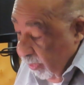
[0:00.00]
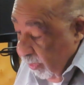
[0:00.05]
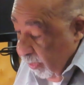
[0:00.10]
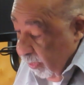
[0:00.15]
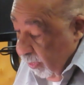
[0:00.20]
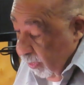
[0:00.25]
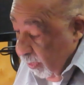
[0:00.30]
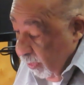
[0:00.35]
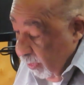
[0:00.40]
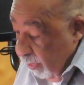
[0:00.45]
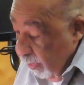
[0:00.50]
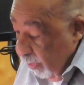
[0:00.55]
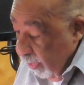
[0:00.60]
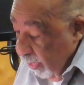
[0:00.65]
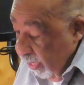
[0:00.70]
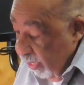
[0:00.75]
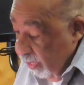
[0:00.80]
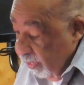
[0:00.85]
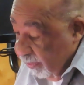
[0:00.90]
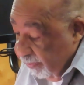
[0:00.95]

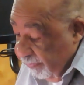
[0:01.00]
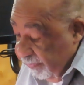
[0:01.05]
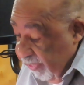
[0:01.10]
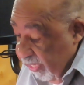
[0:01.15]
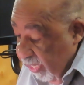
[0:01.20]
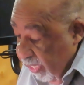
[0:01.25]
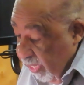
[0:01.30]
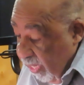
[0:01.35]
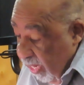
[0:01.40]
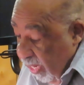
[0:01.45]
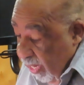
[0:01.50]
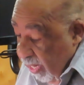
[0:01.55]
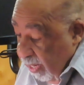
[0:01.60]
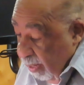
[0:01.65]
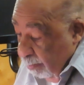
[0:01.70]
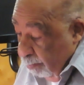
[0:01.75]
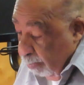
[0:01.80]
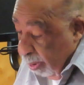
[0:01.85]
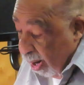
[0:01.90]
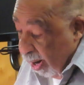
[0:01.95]
its feet
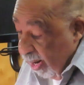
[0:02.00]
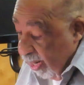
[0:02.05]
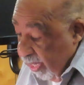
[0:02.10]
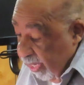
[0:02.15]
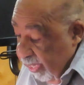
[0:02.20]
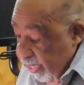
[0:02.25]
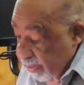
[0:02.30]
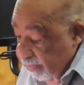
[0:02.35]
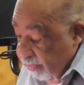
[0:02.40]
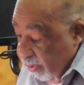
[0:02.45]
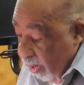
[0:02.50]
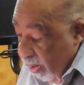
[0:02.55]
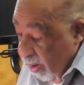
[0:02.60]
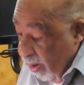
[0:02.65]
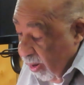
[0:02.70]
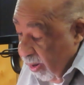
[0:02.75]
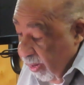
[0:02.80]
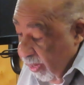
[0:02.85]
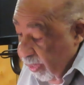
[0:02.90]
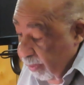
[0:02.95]
partly of
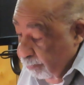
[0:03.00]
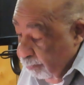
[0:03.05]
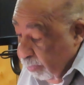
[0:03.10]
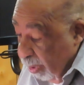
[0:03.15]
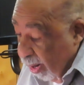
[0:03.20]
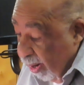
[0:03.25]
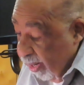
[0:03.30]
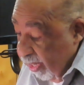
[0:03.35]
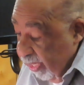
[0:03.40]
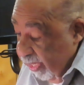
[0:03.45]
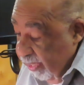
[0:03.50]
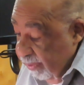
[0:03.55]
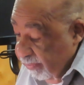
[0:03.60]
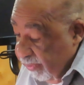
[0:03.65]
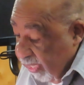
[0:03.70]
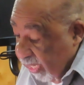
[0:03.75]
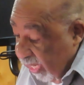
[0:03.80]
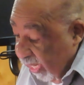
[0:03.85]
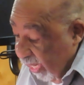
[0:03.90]
iron and partly of